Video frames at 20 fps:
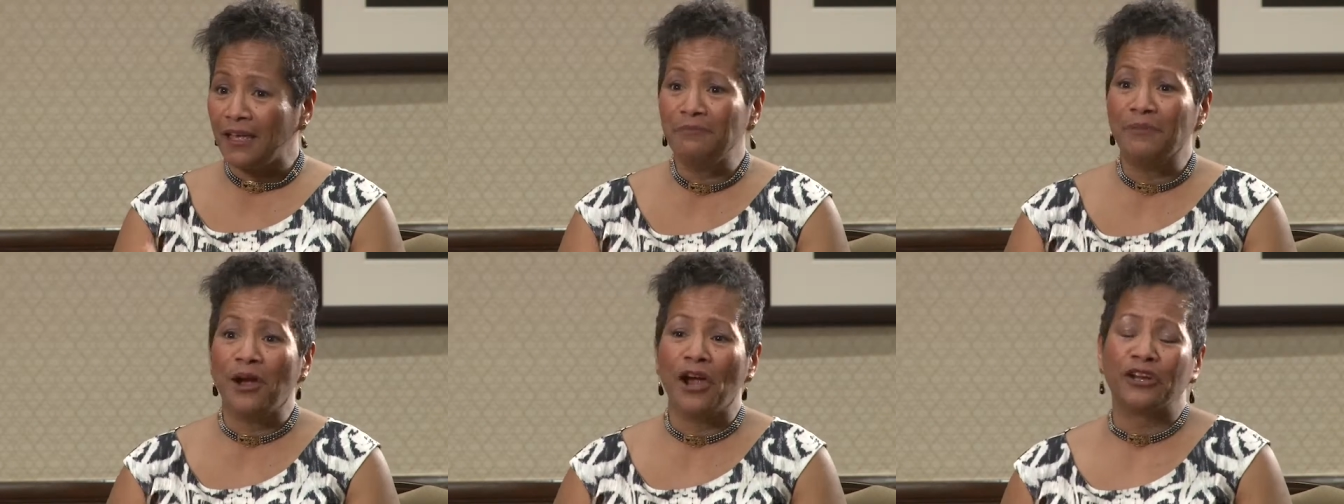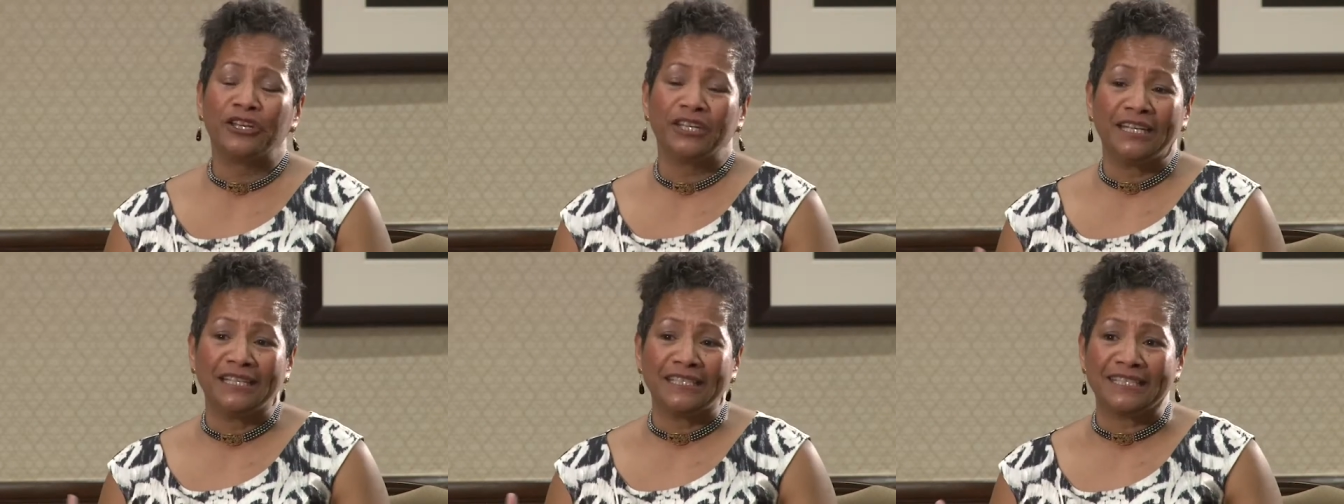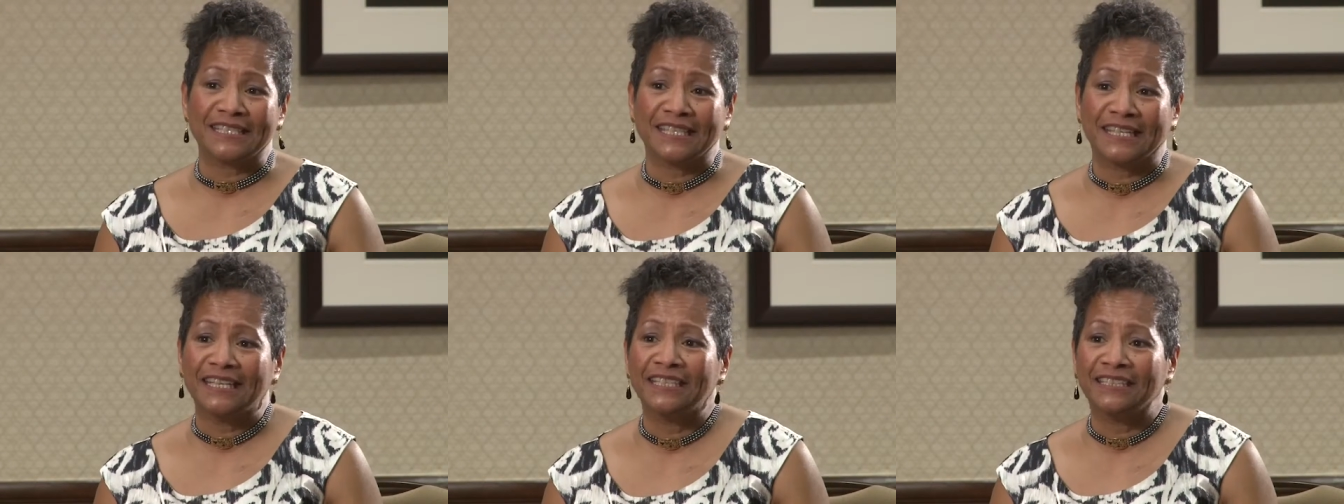marketing
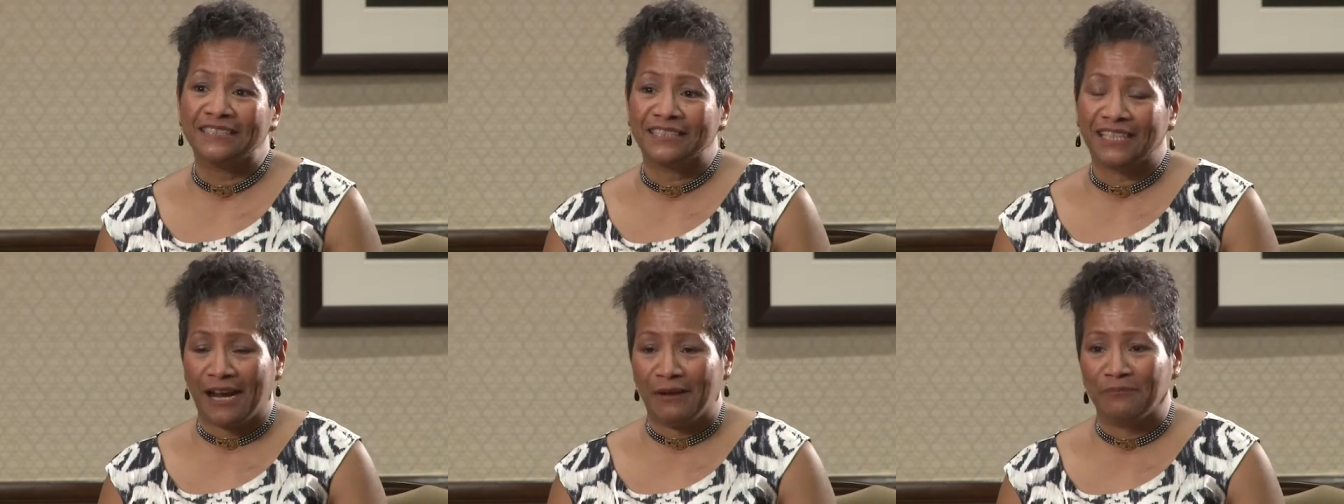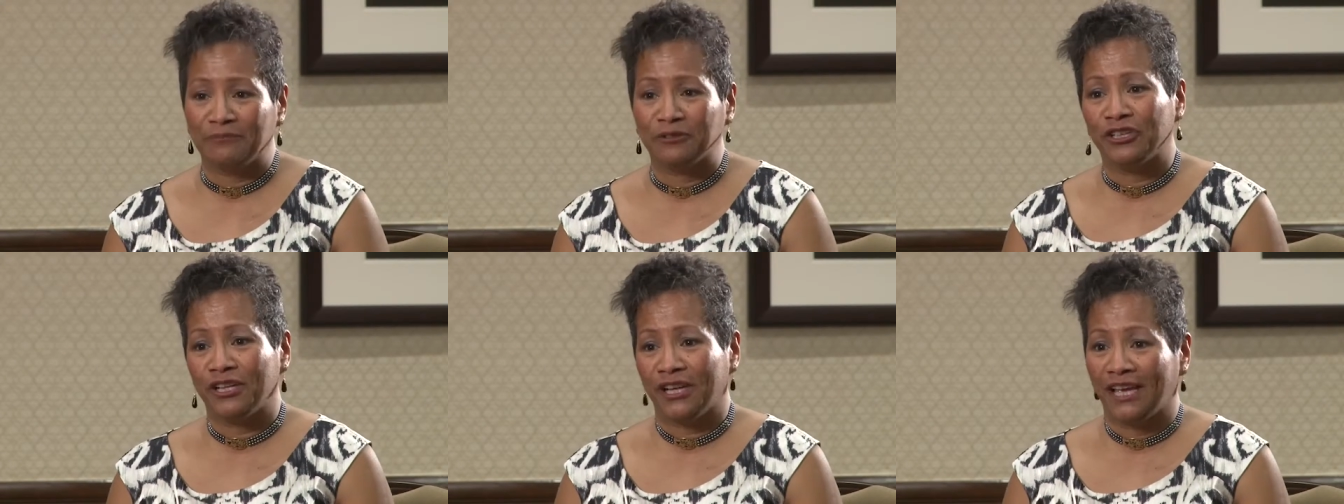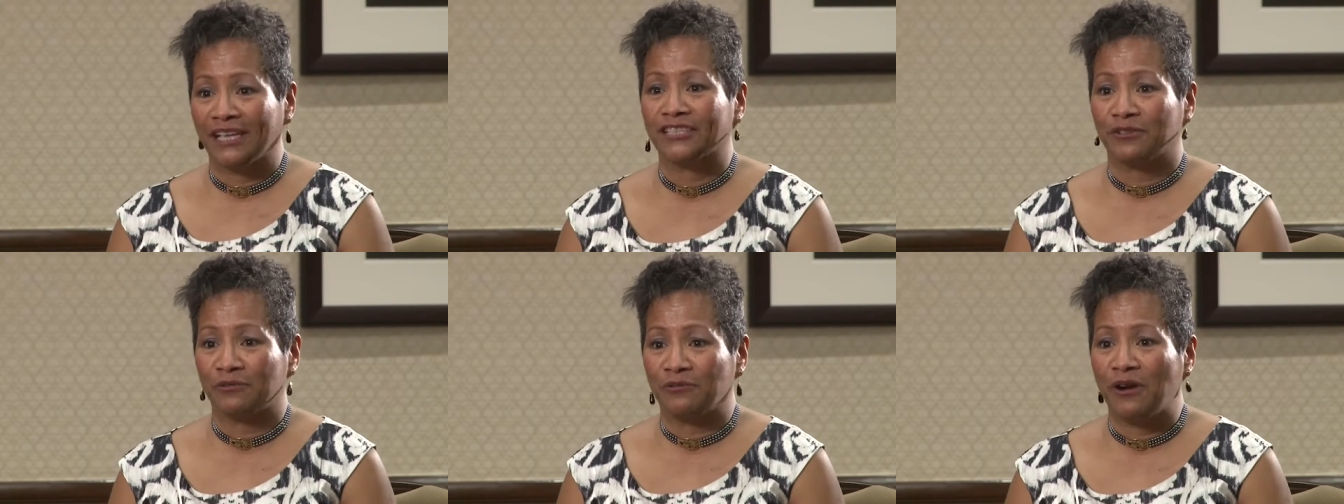skills that I'm
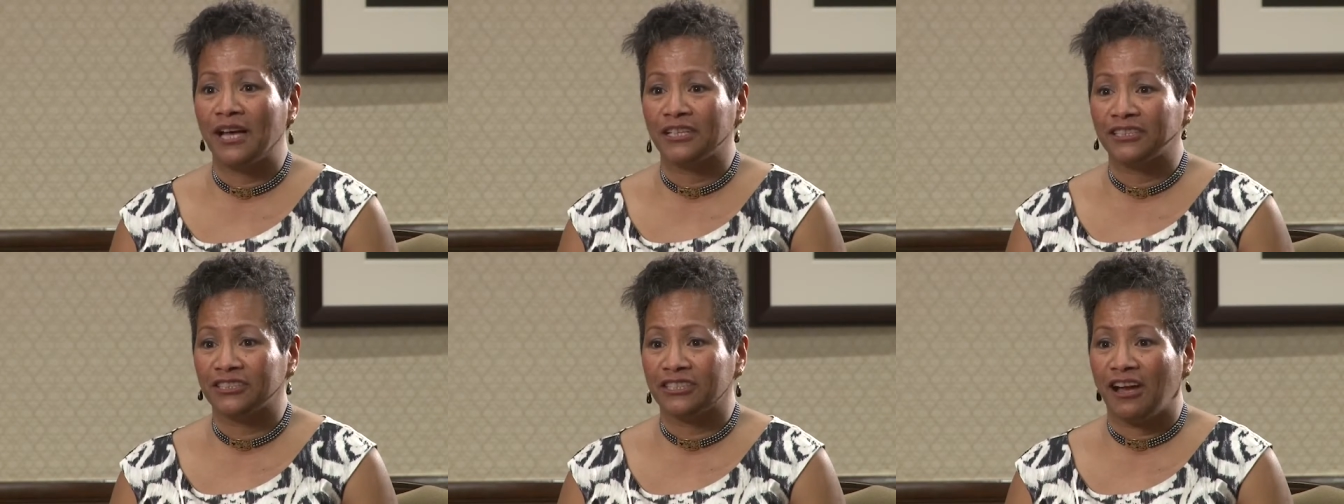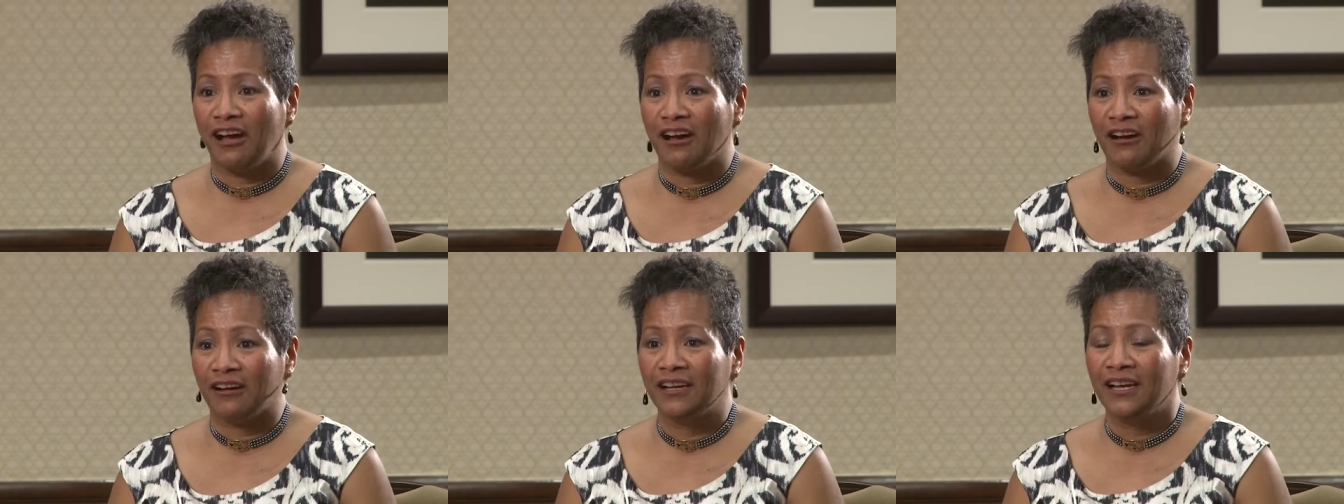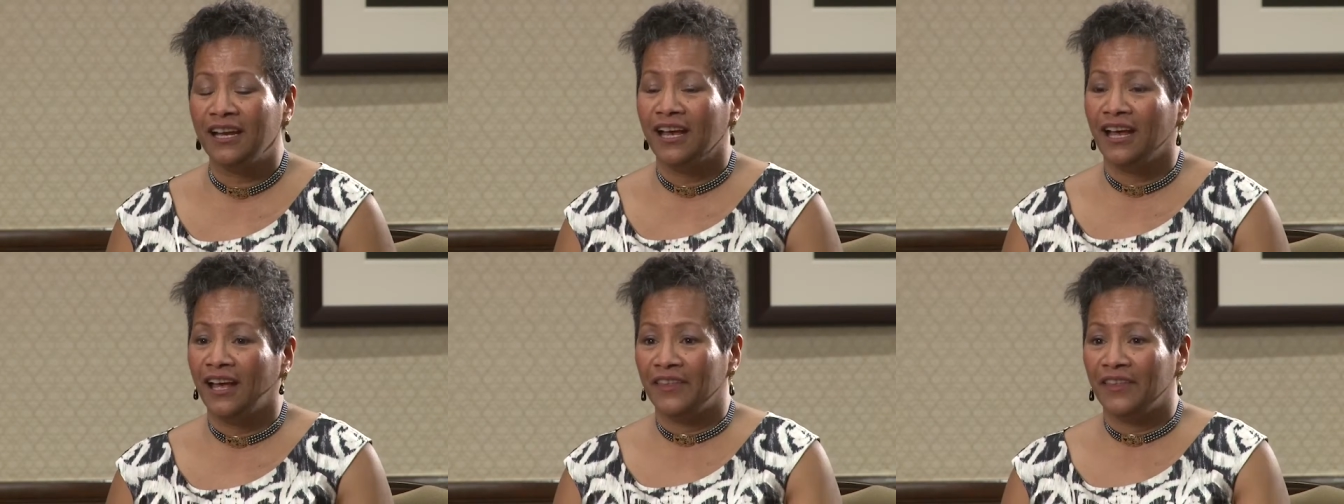learning as a rock star.